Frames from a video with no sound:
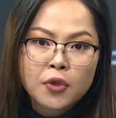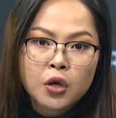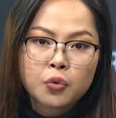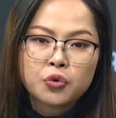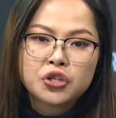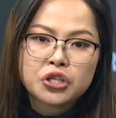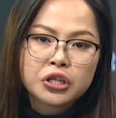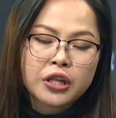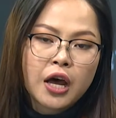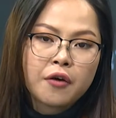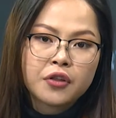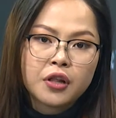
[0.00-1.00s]
which
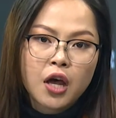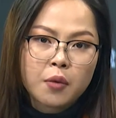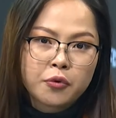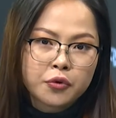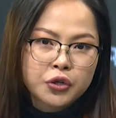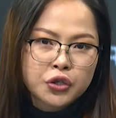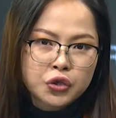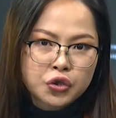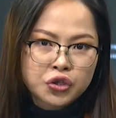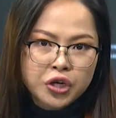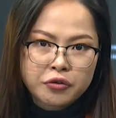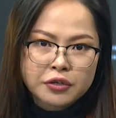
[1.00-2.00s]
allowed the library to
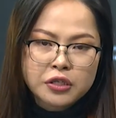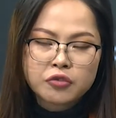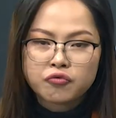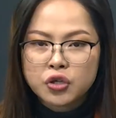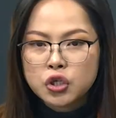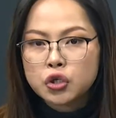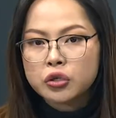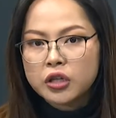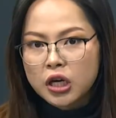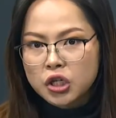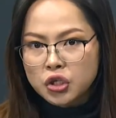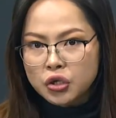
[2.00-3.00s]
share its rich
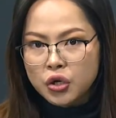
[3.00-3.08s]
collection